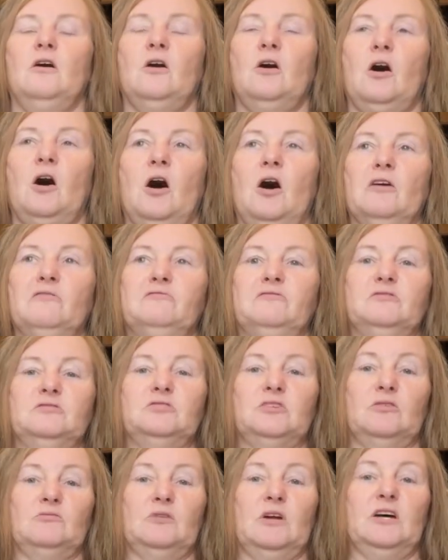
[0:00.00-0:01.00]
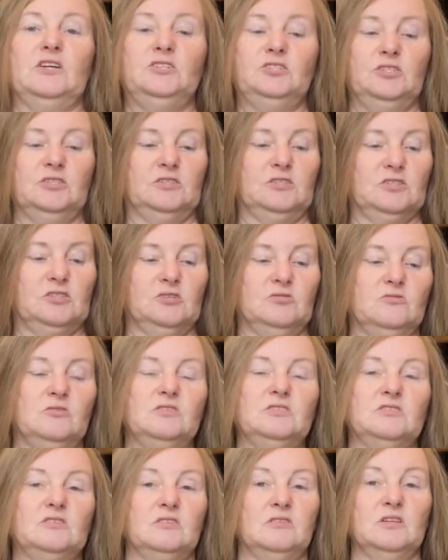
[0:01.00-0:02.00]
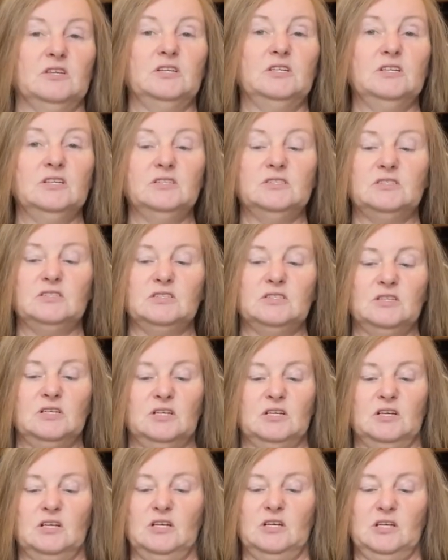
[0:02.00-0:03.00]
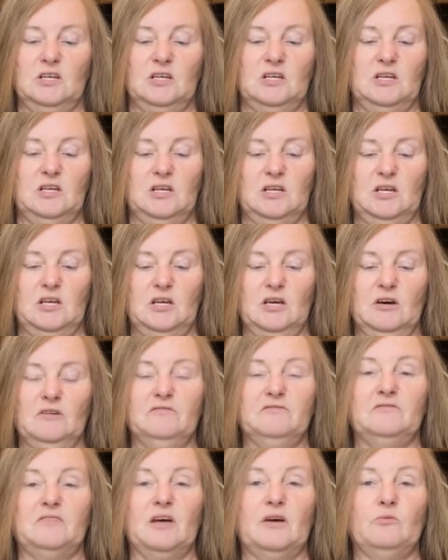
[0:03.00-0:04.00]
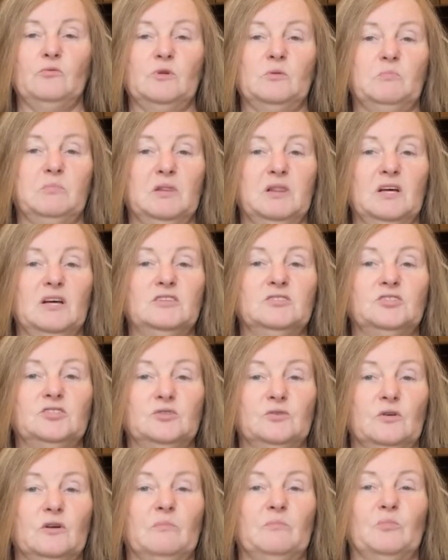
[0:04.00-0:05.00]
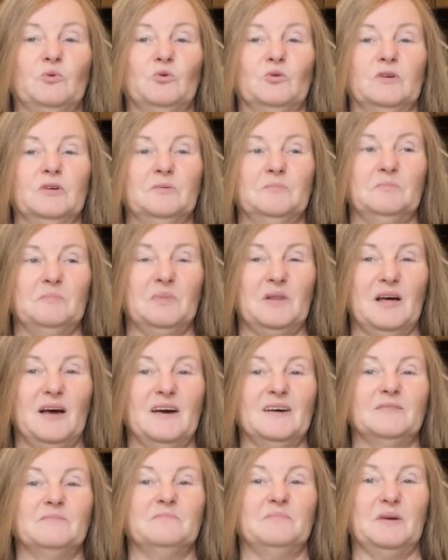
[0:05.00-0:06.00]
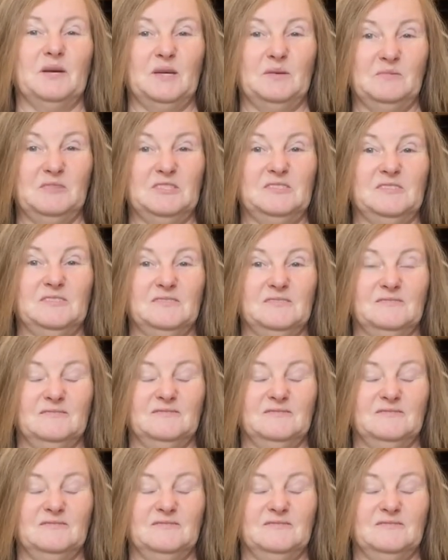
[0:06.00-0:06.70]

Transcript: offer donations to these clinics if they would pledge to abort black babies.